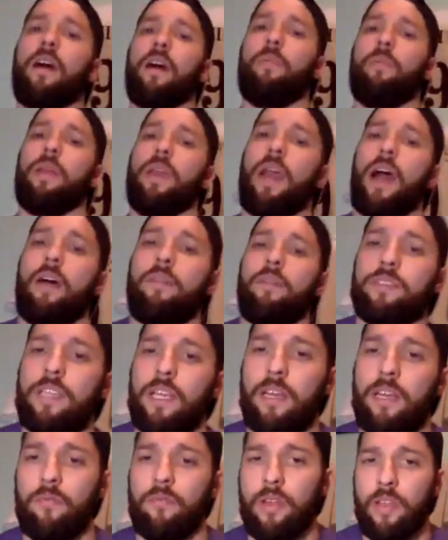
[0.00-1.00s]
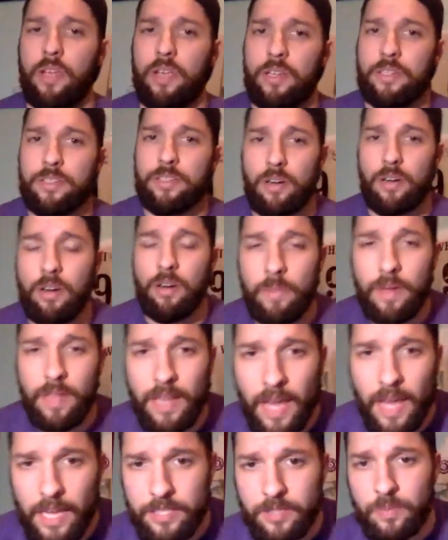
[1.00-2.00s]
He had a really good tournament
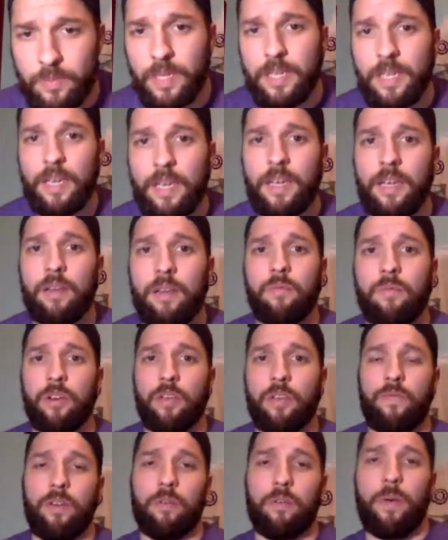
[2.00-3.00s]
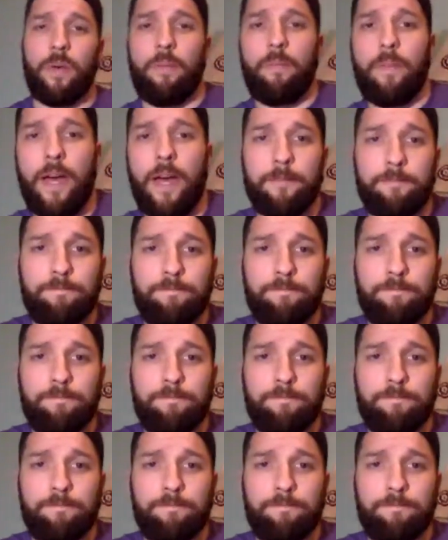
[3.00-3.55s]
last weekend. What are you feeling about Matt?